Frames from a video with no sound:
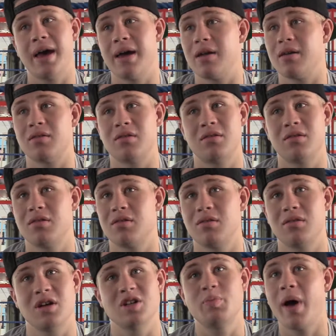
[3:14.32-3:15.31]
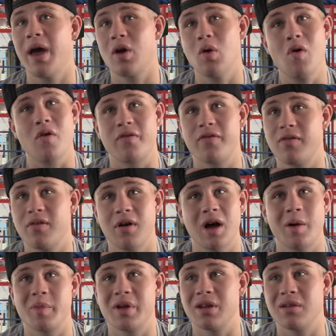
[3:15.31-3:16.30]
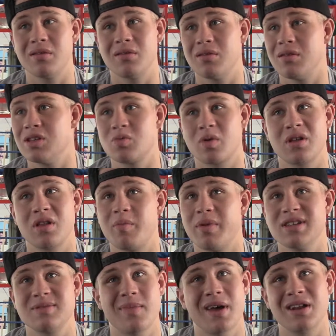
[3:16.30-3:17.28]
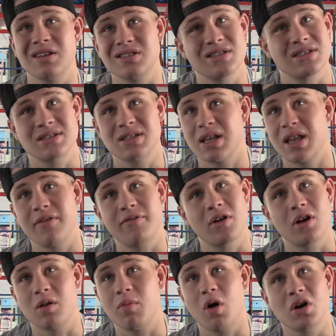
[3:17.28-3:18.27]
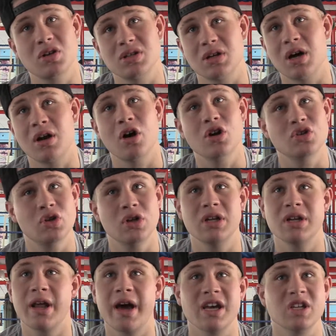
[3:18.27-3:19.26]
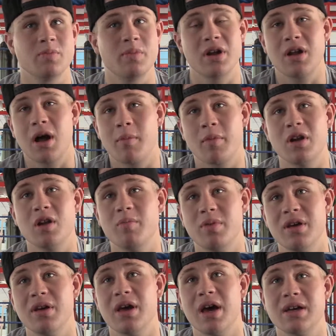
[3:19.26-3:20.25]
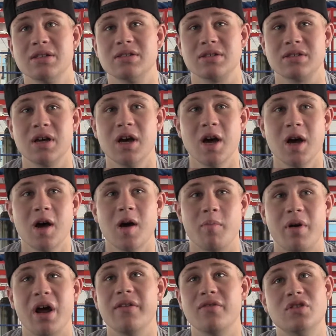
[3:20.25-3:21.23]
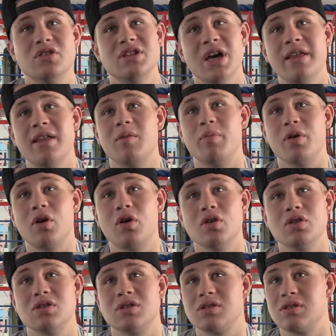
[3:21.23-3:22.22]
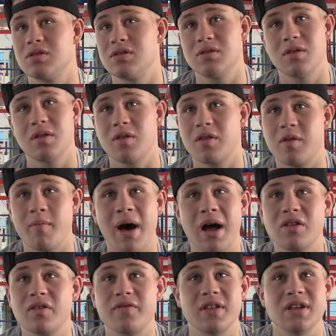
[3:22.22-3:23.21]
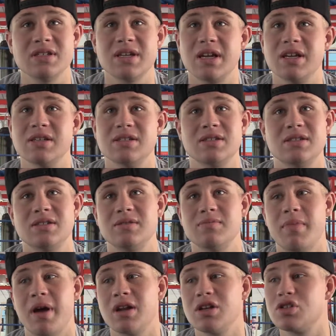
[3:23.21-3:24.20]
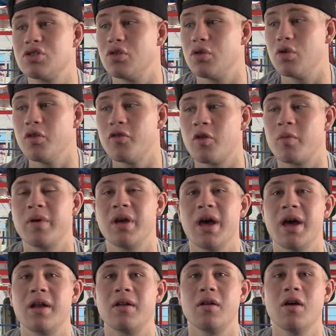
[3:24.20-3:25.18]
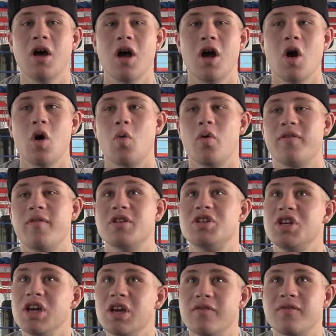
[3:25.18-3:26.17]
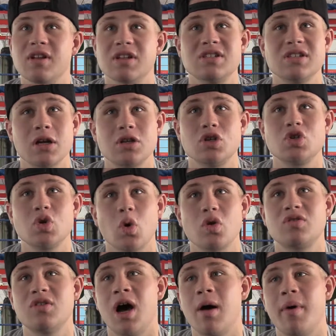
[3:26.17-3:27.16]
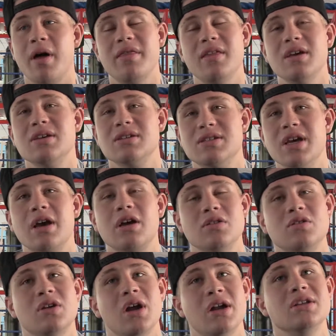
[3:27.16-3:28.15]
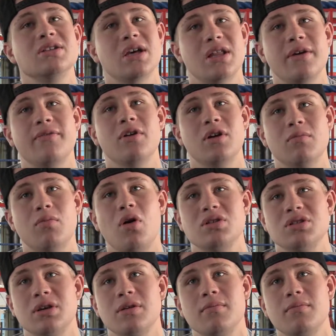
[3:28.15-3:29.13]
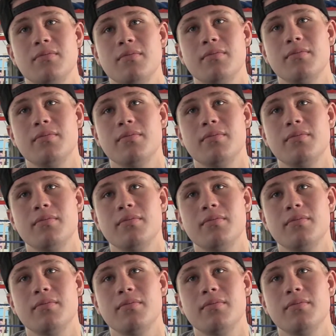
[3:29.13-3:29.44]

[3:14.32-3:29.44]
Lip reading: And it's paying off. I mean, he's one of the best managers in South African boxing. I know it's early days, but I'm going to be as brave to say that, because the amount of things that he's managed to do for me and we've achieved in such a short time, I think is second to none in South African boxing.